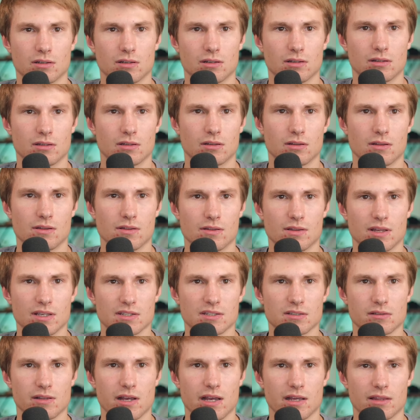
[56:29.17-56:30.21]
this
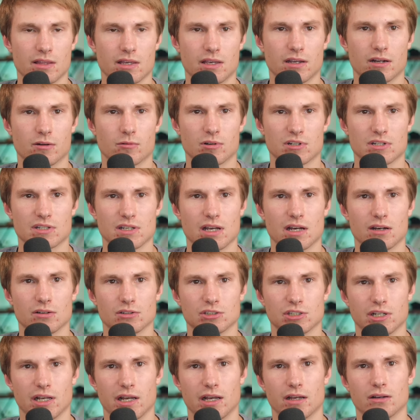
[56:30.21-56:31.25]
length here, which is
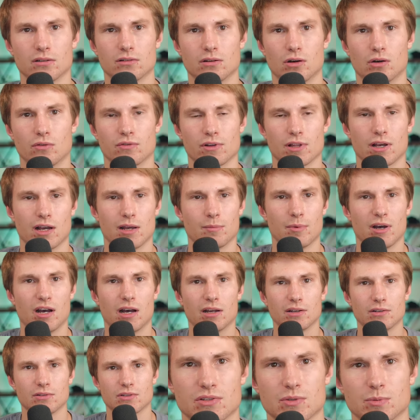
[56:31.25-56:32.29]
LJ over the
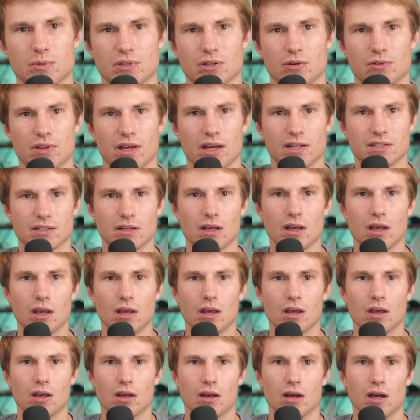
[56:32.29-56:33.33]
hypotenuse. We know that
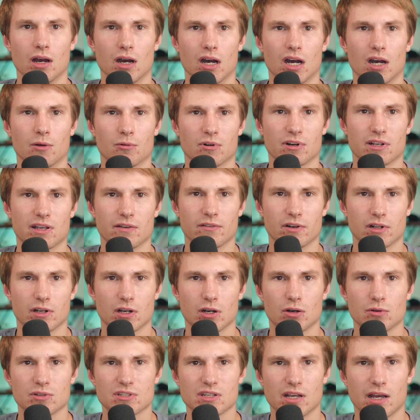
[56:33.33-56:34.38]
we're given
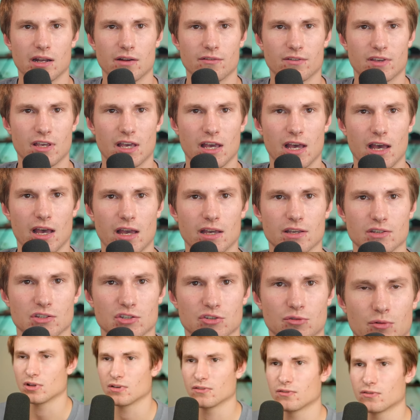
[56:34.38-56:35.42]
cosine of K is
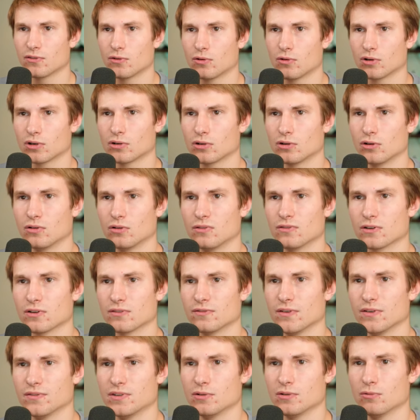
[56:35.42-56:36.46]
24 over
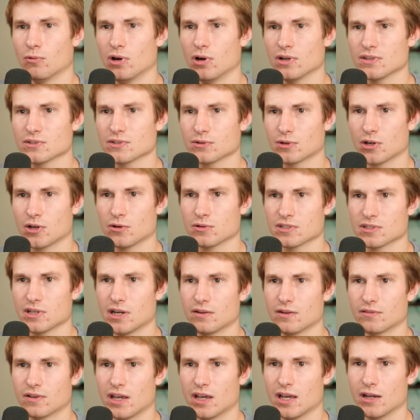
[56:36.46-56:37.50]
51. So cosine
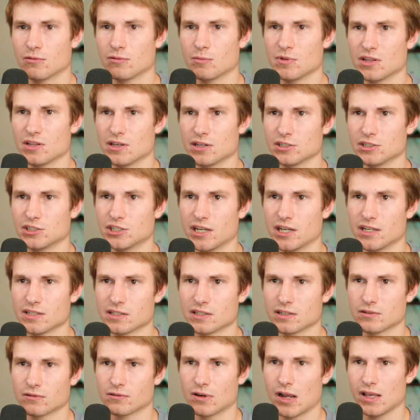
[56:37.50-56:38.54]
of K would be the
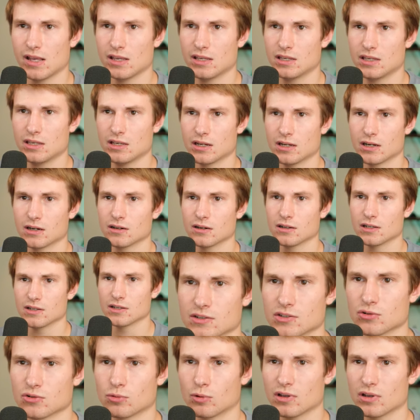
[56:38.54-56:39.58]
adjacent right here is
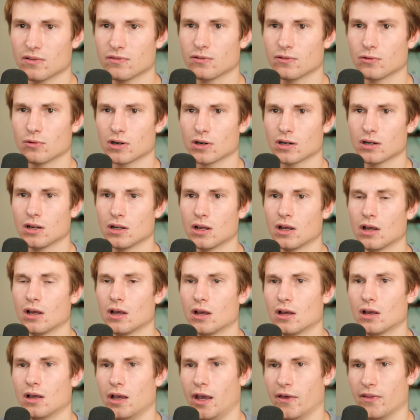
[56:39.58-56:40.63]
24.
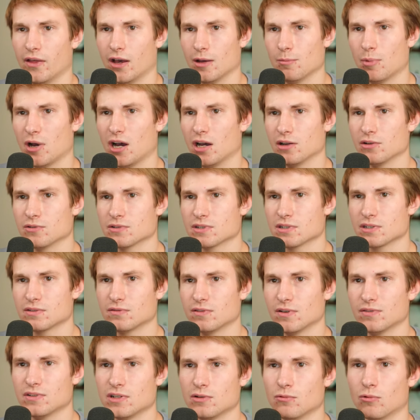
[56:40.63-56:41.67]
And the hypotenuse is
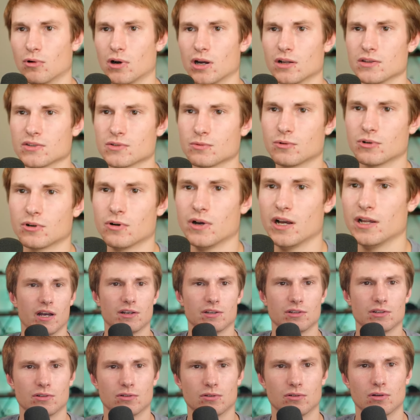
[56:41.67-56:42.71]
51. So we'll go ahead and do